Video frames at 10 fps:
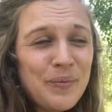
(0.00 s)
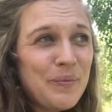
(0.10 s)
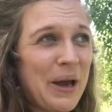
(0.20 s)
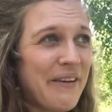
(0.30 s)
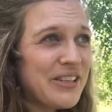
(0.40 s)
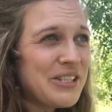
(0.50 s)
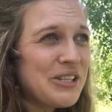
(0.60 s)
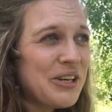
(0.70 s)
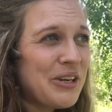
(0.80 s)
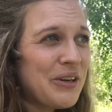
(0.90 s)
Having
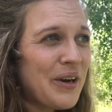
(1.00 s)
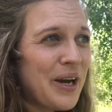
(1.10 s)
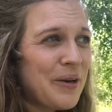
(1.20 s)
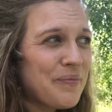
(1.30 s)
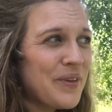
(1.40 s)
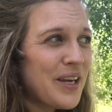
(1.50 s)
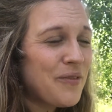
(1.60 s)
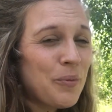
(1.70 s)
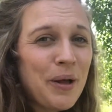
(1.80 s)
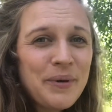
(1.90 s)
to, if
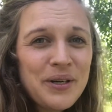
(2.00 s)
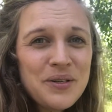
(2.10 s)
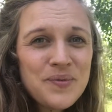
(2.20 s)
your plumbing goes